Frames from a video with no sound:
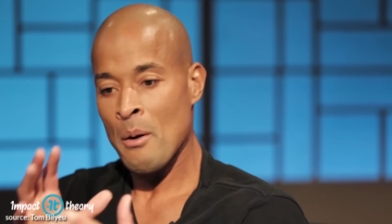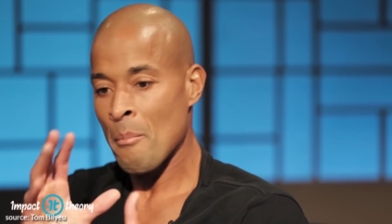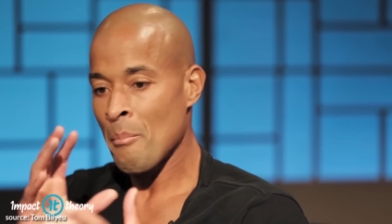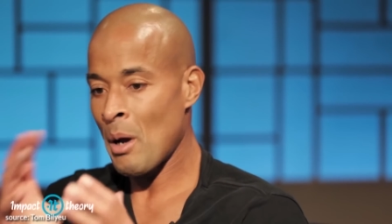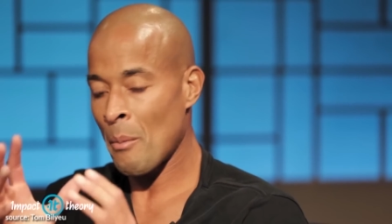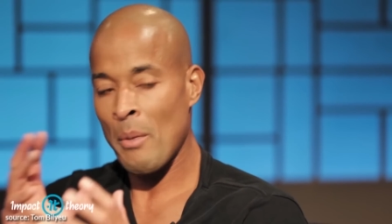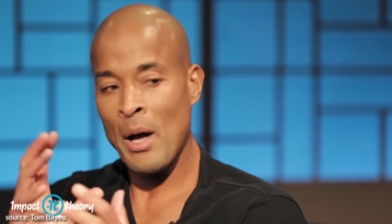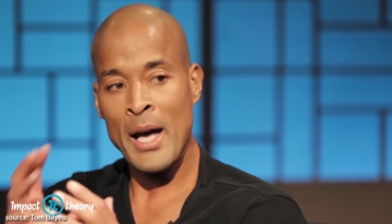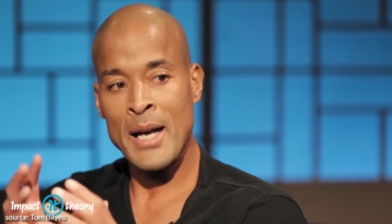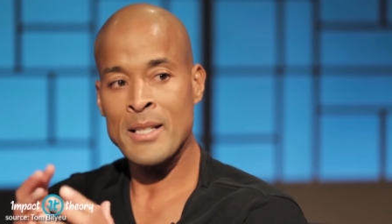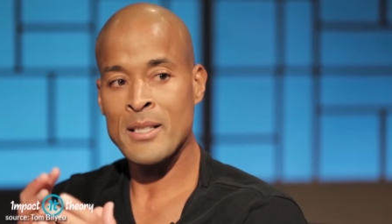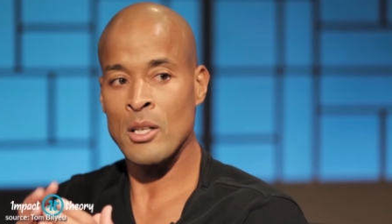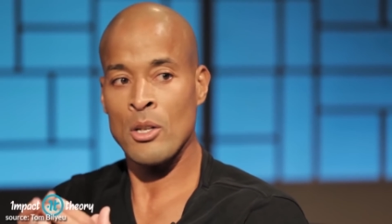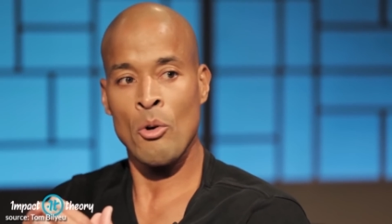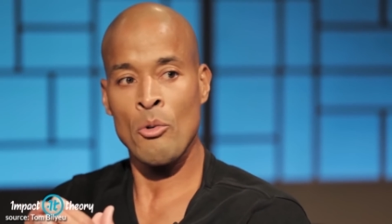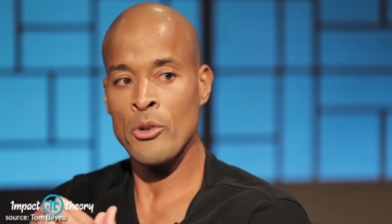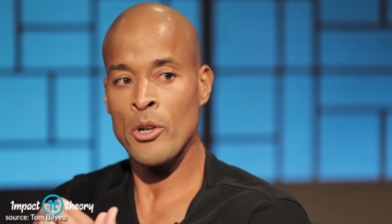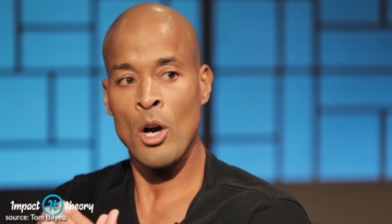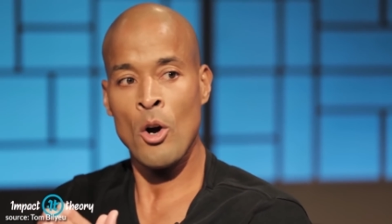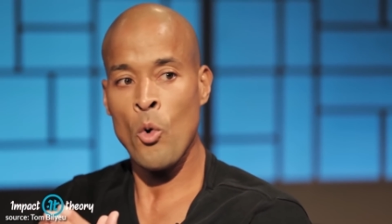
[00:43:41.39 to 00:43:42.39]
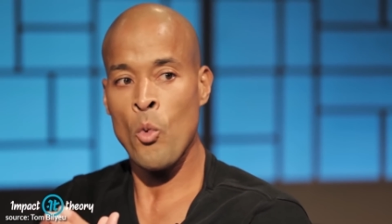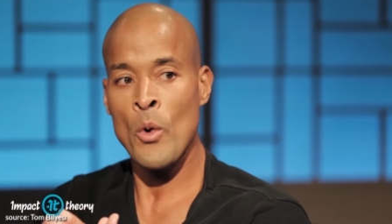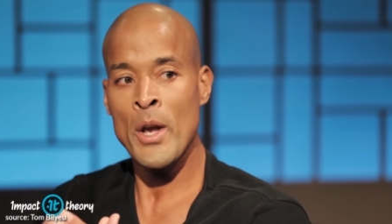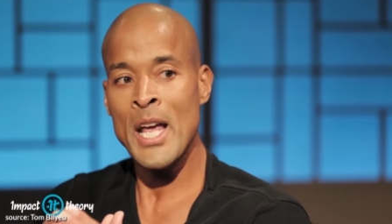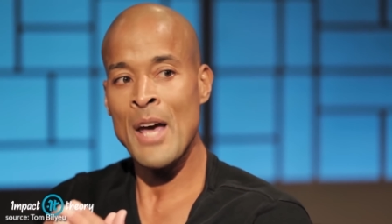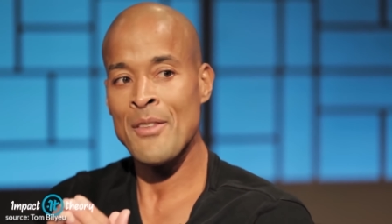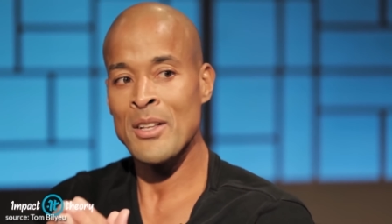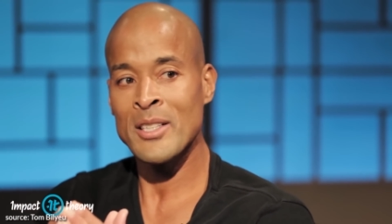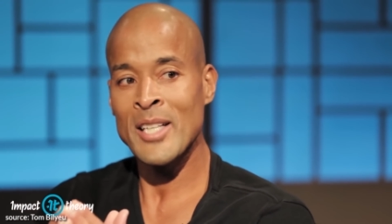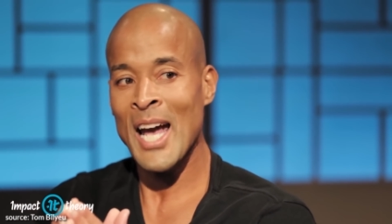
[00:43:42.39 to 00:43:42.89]
my mind said, Oh no, we
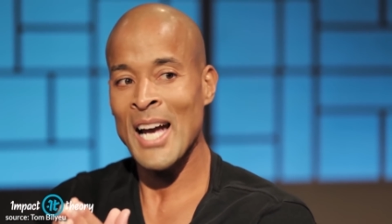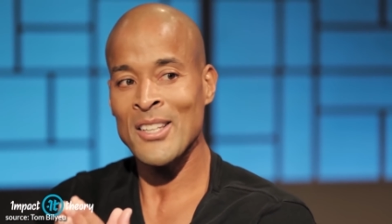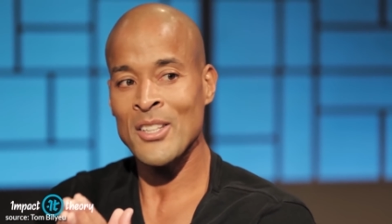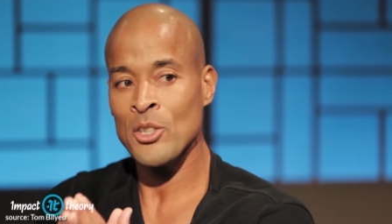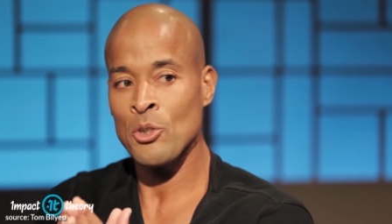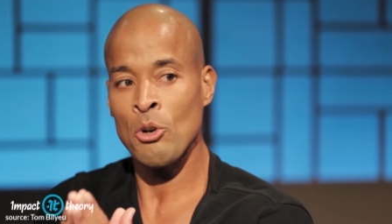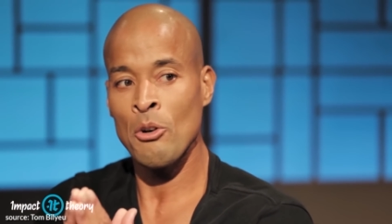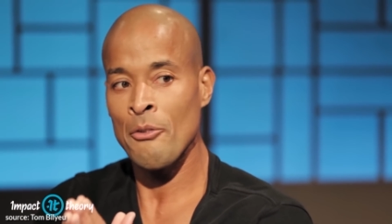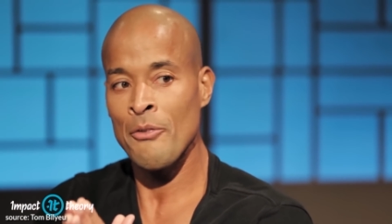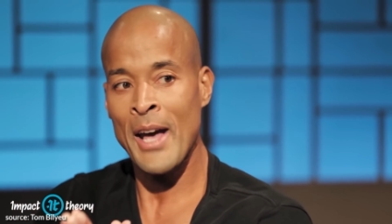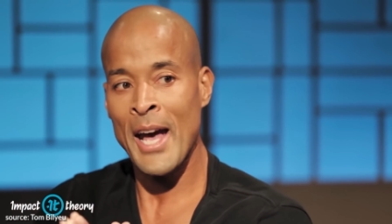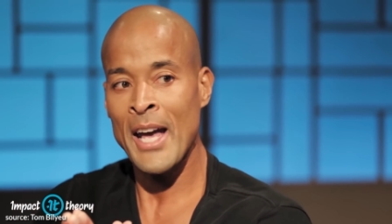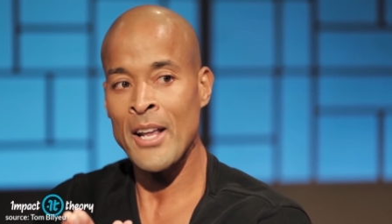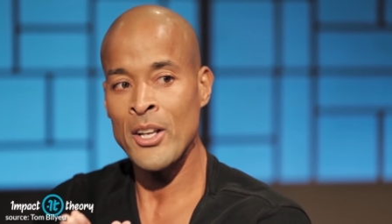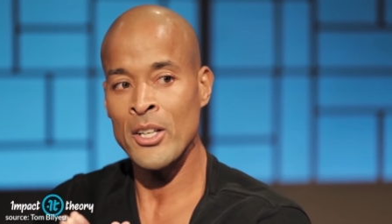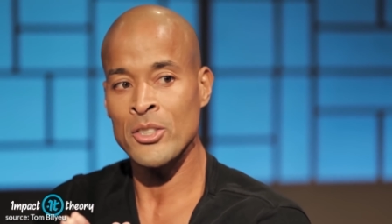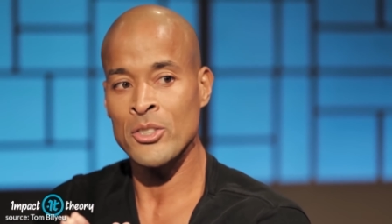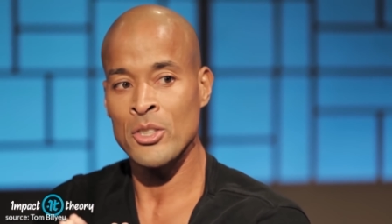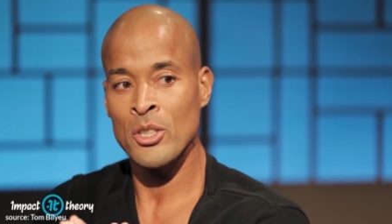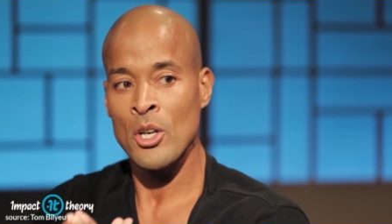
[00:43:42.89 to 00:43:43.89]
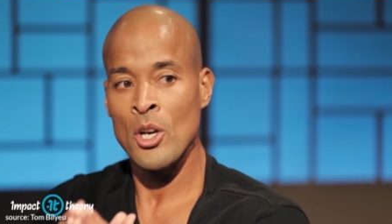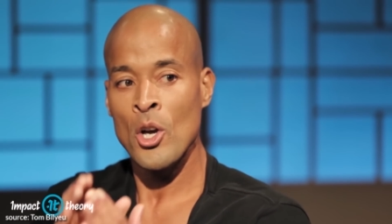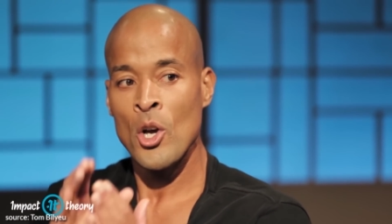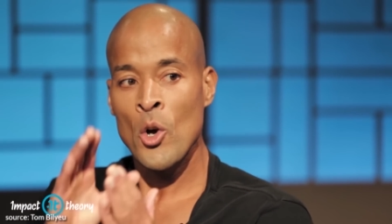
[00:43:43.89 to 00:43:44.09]
have the tactical advantage.